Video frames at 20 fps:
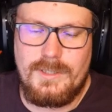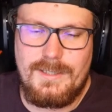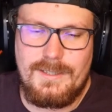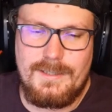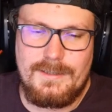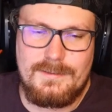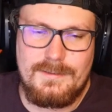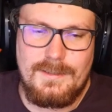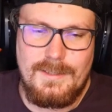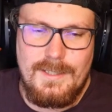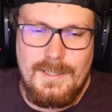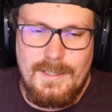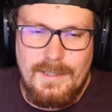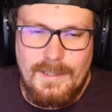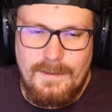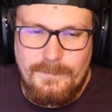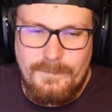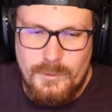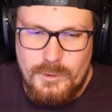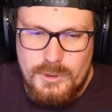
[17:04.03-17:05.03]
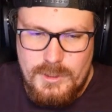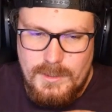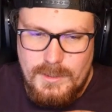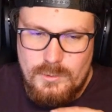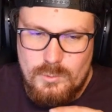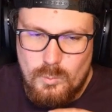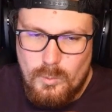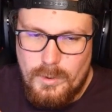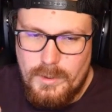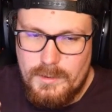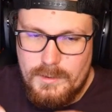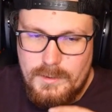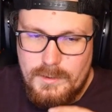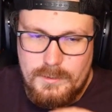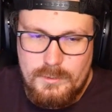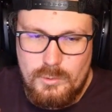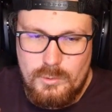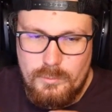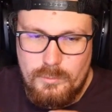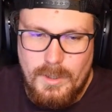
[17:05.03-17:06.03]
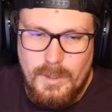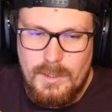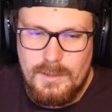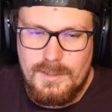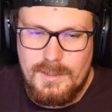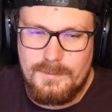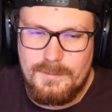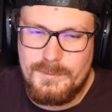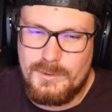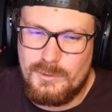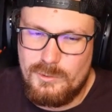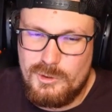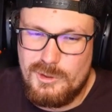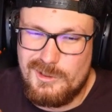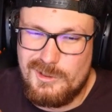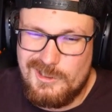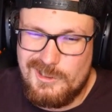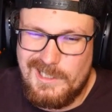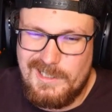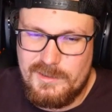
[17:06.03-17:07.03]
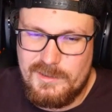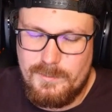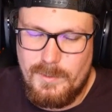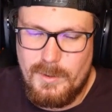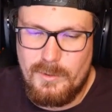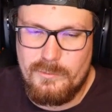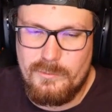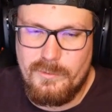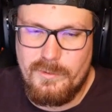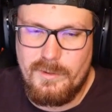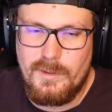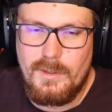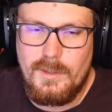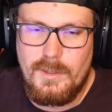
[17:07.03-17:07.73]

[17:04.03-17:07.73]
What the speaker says: is if you change one of the two ball cups, you should change both